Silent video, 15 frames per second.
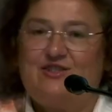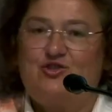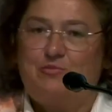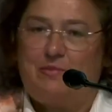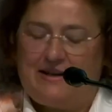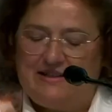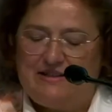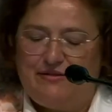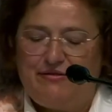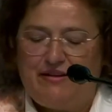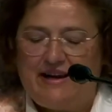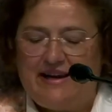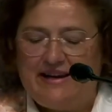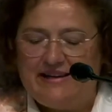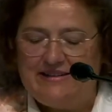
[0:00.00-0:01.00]
who could
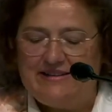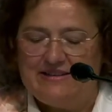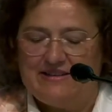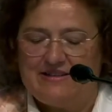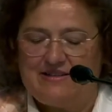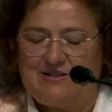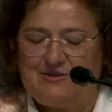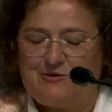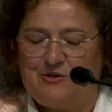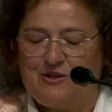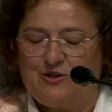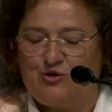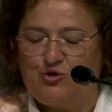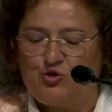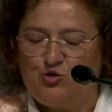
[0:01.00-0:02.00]
spend the evening
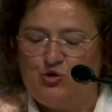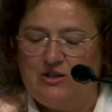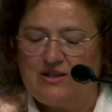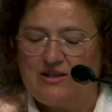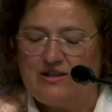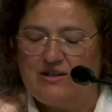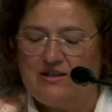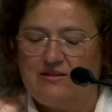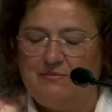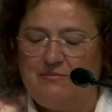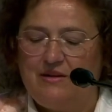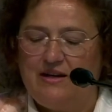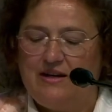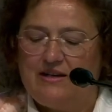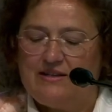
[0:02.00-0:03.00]
chatting with her,
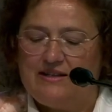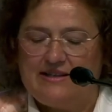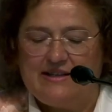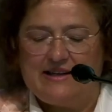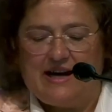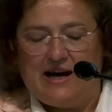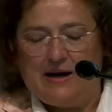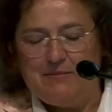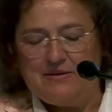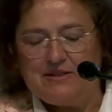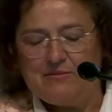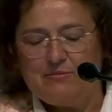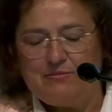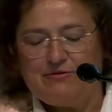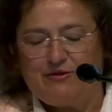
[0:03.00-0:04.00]
resulting in a different
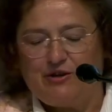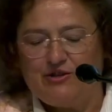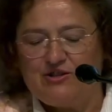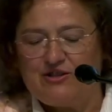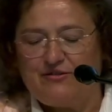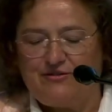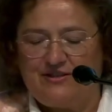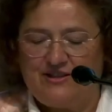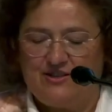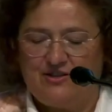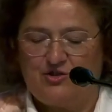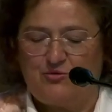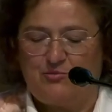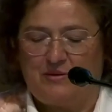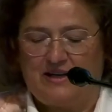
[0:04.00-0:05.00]
lecture every
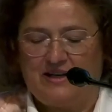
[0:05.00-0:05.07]
evening.